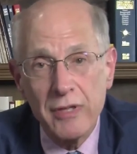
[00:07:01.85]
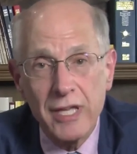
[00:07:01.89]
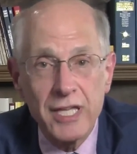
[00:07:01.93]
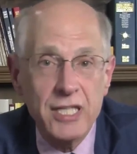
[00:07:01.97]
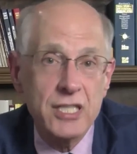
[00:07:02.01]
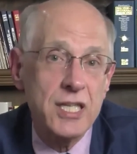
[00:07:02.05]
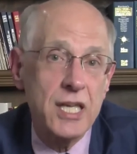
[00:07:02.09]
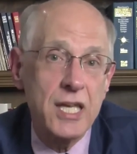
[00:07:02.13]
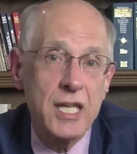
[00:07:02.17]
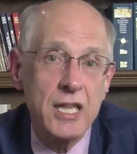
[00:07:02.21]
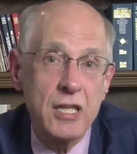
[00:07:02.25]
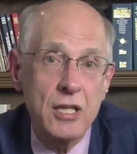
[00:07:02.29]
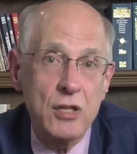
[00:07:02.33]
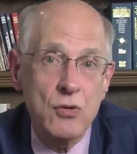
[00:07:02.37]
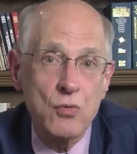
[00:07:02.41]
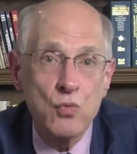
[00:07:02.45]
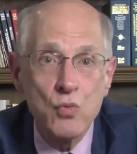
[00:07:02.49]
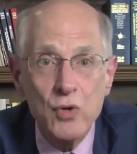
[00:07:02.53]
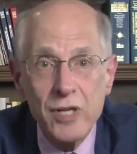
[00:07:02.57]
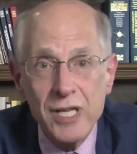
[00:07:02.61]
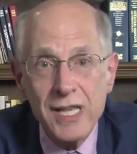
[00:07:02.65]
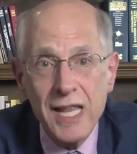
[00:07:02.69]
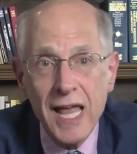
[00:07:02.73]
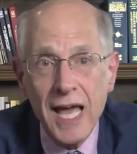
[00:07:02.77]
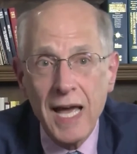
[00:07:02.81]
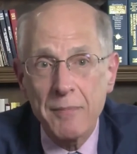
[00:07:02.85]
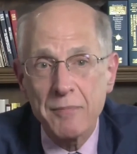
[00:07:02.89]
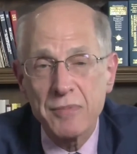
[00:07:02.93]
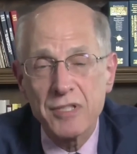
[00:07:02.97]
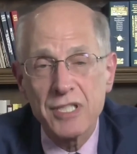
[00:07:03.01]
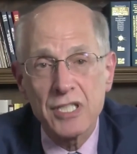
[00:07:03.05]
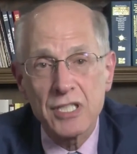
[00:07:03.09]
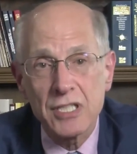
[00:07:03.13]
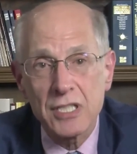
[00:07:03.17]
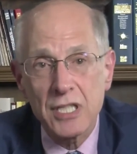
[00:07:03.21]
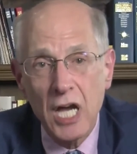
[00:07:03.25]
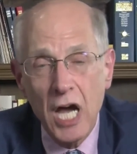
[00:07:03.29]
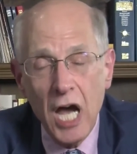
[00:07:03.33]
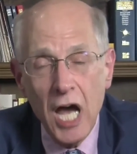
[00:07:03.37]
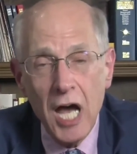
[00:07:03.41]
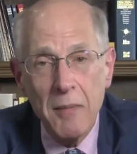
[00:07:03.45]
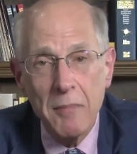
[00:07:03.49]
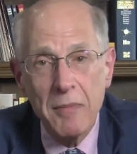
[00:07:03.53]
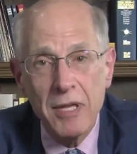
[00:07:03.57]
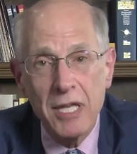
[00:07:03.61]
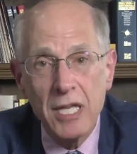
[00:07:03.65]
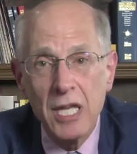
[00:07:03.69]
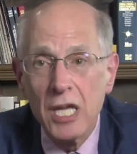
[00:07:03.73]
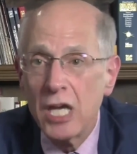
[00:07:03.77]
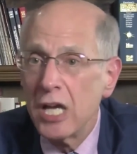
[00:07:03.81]
They say that relapse is
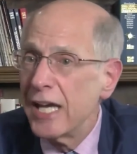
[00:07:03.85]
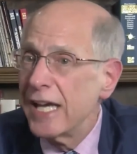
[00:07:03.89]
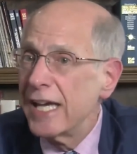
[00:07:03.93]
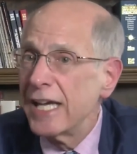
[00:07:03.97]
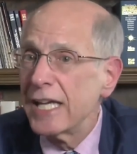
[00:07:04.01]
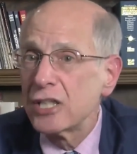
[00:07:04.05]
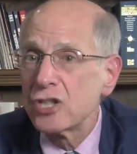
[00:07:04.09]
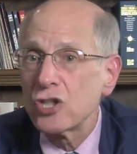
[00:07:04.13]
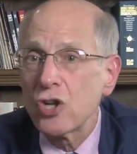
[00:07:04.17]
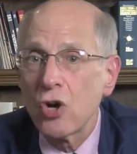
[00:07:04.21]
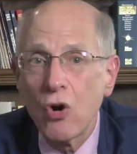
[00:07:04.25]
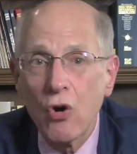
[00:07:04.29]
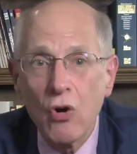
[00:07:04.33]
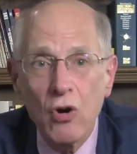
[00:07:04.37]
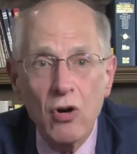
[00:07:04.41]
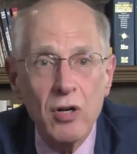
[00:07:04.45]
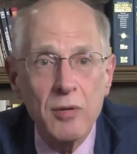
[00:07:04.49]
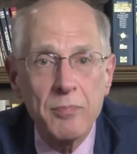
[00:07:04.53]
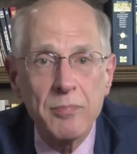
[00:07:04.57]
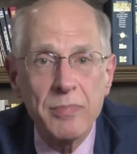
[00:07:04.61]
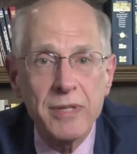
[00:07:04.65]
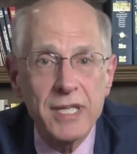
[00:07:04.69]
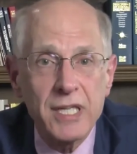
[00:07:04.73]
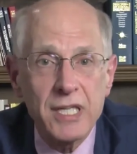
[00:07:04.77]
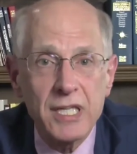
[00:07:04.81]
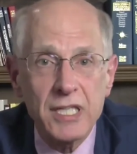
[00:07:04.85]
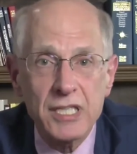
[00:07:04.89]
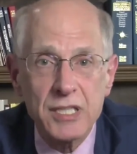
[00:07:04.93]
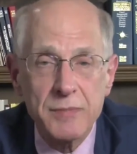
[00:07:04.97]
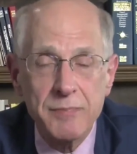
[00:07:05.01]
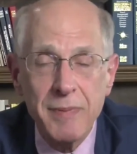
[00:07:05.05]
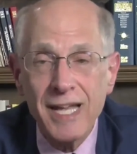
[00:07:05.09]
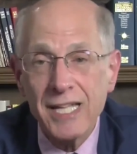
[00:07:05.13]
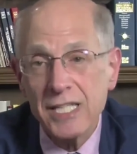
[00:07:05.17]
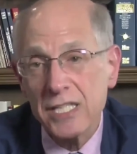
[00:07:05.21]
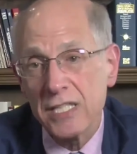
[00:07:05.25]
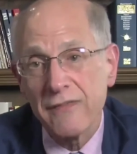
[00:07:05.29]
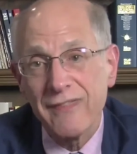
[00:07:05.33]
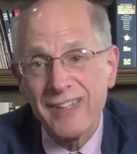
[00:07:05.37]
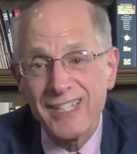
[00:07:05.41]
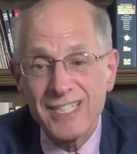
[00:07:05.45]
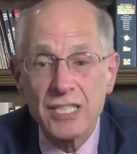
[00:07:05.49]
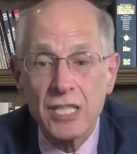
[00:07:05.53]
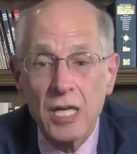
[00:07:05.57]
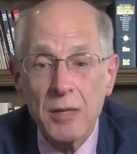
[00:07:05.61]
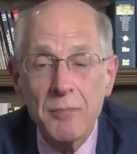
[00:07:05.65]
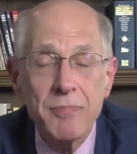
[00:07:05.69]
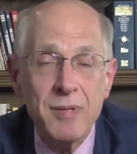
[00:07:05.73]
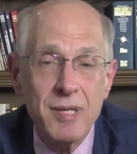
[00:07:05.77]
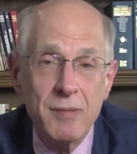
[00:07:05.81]
common, it's horribly expensive, and
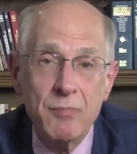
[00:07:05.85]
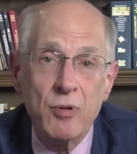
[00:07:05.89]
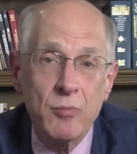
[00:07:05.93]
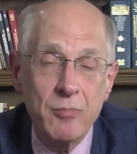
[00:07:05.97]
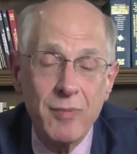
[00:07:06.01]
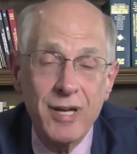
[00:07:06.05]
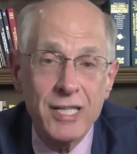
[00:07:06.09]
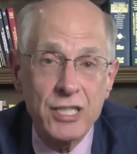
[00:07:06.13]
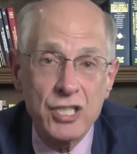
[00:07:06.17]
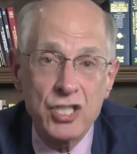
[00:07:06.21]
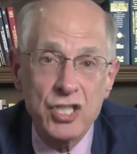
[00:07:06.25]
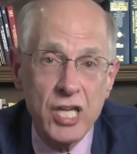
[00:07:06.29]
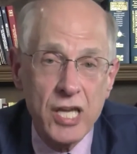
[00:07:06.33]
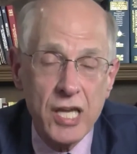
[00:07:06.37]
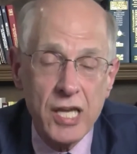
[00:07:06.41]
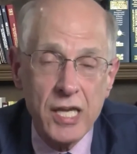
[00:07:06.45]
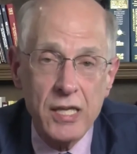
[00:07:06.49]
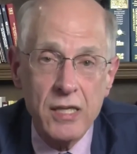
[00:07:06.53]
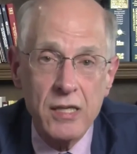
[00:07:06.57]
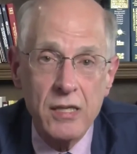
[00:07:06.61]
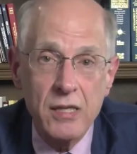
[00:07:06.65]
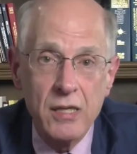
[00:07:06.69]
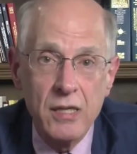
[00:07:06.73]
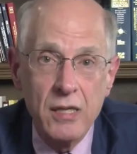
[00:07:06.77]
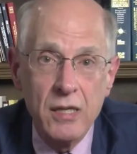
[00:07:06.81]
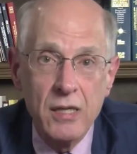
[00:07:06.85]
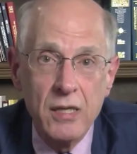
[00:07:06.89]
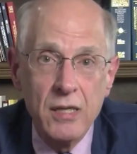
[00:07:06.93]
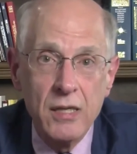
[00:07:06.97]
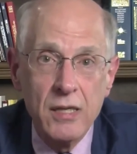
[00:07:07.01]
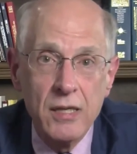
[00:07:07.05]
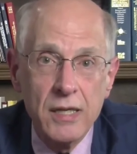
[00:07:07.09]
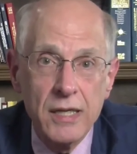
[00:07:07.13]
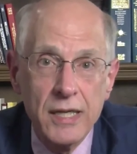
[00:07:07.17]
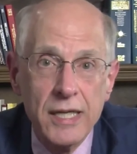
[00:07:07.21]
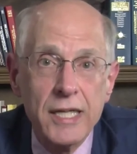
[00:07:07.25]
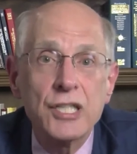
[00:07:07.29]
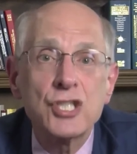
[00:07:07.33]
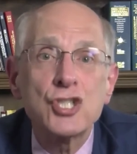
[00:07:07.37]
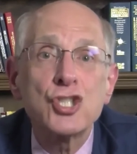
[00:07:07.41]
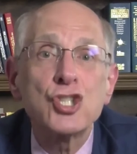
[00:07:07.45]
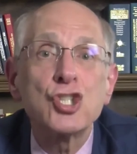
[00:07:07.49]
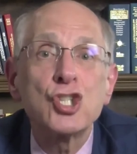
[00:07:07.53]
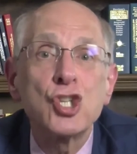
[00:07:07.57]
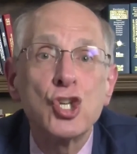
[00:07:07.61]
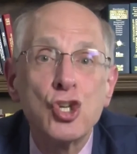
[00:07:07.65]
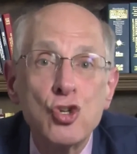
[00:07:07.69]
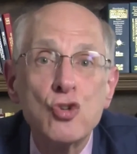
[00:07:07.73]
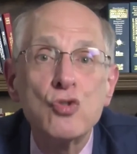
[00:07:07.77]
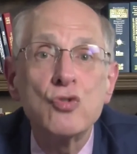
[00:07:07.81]
some people might say it's
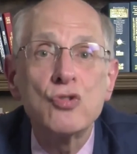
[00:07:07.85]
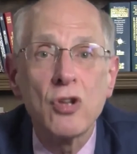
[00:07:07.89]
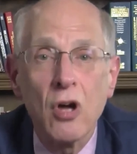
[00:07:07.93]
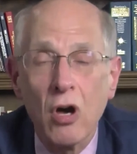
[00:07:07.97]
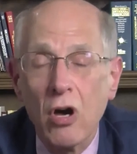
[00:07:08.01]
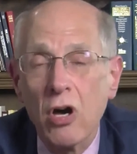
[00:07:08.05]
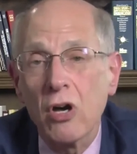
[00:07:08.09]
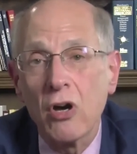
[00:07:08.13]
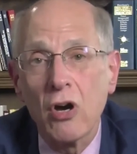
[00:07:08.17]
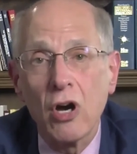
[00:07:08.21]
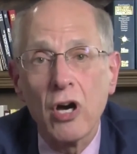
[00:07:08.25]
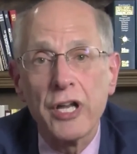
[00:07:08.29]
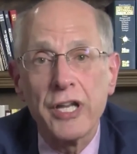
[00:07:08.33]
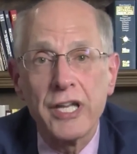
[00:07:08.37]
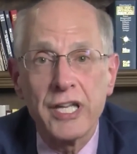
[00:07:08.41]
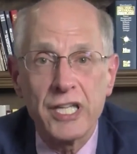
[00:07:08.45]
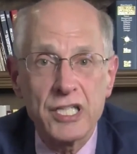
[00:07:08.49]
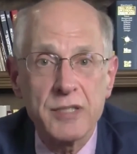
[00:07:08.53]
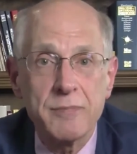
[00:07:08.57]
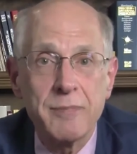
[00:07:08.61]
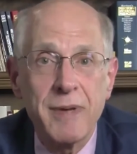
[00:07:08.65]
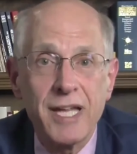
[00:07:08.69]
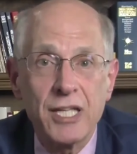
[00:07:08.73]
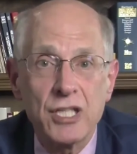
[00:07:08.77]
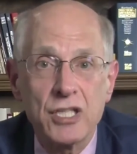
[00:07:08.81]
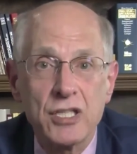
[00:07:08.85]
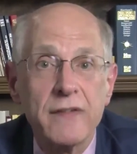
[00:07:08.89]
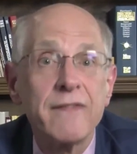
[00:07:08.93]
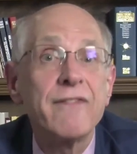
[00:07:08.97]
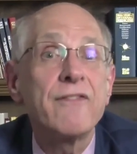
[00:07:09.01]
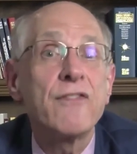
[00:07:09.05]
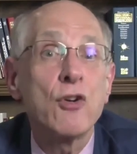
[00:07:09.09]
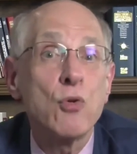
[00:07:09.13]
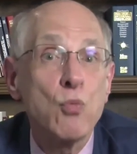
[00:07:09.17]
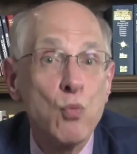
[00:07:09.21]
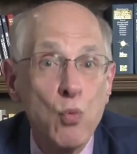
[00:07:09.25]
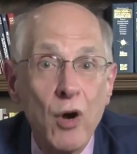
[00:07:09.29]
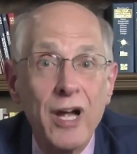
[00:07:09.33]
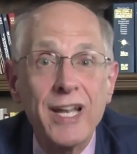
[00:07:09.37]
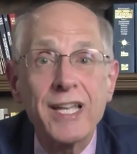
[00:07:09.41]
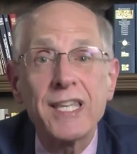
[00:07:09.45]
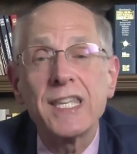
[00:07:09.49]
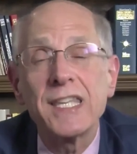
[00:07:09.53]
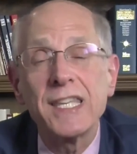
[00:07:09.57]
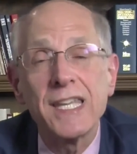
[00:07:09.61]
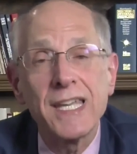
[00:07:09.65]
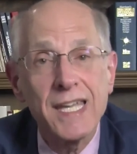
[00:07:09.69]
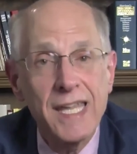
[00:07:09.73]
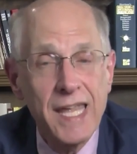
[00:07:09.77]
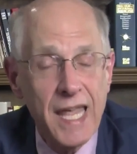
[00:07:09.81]
too doggone expensive for what
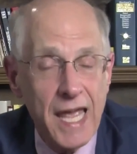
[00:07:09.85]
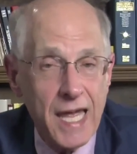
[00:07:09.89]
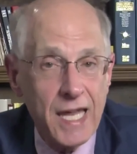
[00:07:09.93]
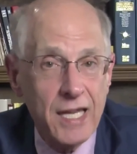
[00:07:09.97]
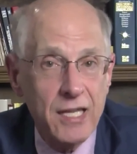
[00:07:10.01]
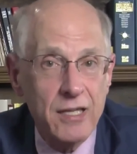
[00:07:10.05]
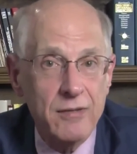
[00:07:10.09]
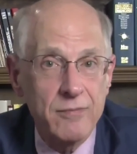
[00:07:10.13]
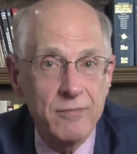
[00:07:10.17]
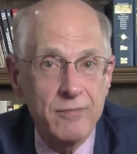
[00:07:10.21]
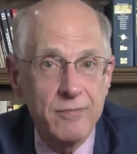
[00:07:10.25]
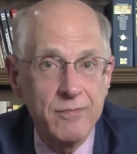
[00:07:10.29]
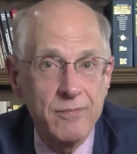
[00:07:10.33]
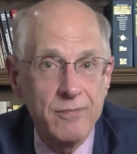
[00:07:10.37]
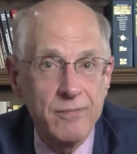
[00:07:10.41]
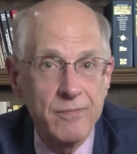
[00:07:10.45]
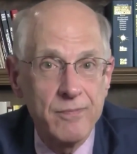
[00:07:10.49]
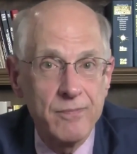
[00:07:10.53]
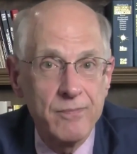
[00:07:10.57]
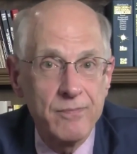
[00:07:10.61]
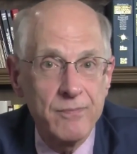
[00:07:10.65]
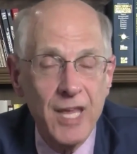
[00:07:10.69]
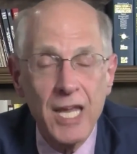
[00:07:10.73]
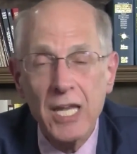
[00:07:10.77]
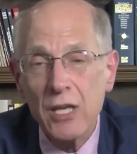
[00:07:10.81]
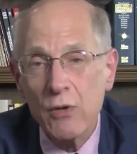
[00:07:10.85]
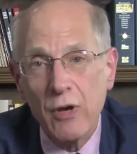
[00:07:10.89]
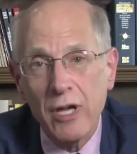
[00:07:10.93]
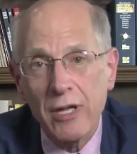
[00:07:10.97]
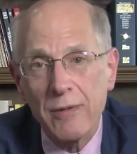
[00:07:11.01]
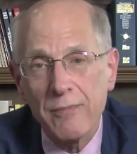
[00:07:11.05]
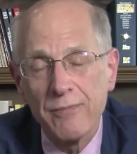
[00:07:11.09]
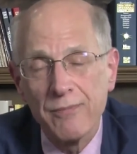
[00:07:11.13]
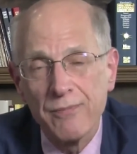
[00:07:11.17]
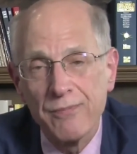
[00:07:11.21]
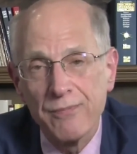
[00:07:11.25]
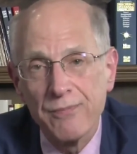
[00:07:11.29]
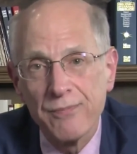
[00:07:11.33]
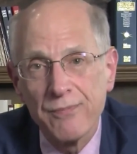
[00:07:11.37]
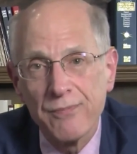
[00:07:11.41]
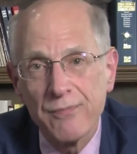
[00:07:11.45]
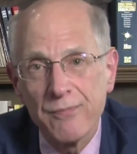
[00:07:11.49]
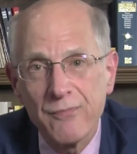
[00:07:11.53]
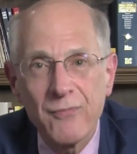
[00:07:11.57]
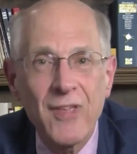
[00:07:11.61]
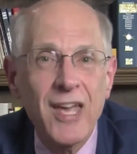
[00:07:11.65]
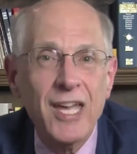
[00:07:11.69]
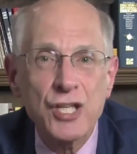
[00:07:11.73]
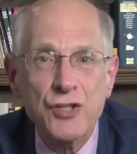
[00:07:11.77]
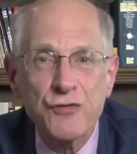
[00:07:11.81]
you get. Anyway,
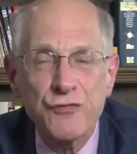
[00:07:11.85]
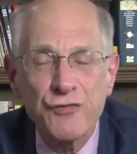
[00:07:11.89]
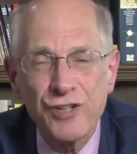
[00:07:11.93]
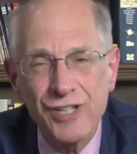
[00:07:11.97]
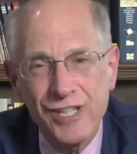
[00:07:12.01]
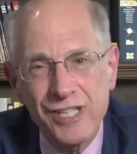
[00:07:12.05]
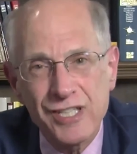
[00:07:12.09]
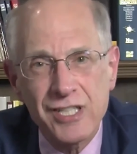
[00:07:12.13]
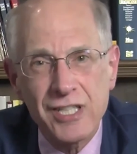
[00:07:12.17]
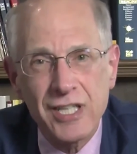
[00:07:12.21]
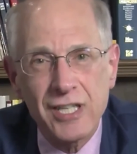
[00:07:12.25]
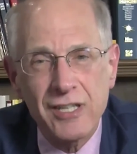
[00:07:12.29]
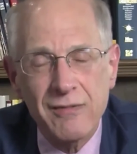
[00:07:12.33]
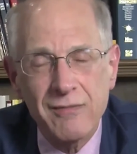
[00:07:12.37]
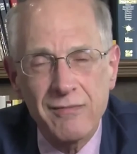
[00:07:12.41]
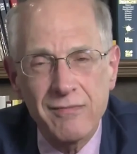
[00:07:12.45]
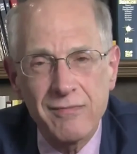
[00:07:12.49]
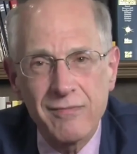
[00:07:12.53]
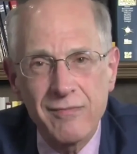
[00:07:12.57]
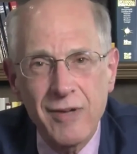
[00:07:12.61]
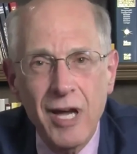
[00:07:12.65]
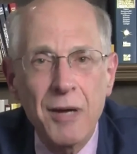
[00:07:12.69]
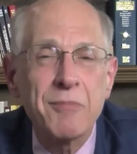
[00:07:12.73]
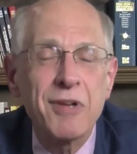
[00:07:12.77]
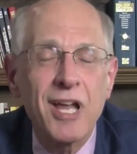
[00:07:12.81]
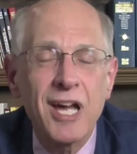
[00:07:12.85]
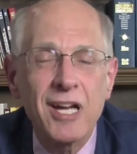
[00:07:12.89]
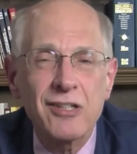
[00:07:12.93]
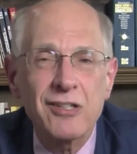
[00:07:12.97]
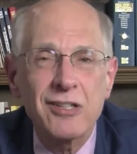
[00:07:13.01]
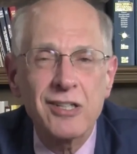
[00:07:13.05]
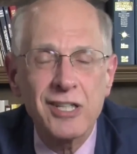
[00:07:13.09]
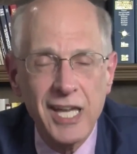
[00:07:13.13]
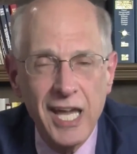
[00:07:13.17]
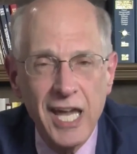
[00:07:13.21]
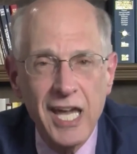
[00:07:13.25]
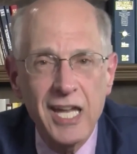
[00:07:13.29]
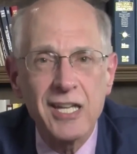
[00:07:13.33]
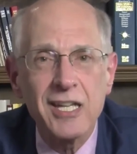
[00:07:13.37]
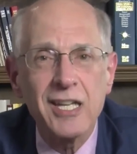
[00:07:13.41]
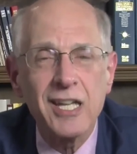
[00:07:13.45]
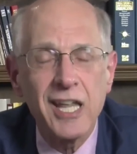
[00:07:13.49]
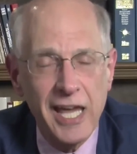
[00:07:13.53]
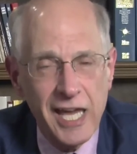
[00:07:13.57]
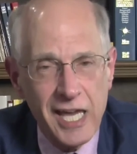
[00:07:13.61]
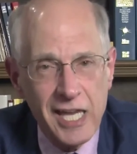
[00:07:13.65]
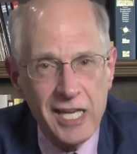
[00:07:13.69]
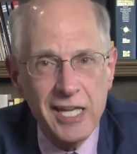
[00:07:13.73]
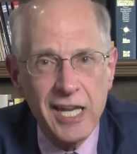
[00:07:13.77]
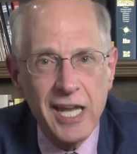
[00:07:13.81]
thanks for listening. I'm Dr. Ken
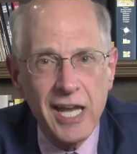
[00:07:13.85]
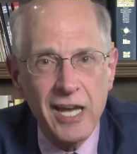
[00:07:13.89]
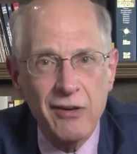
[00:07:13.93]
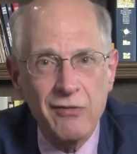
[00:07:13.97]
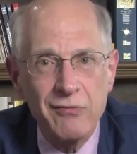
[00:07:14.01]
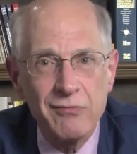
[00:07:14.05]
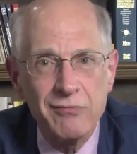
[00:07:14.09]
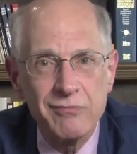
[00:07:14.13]
Landau.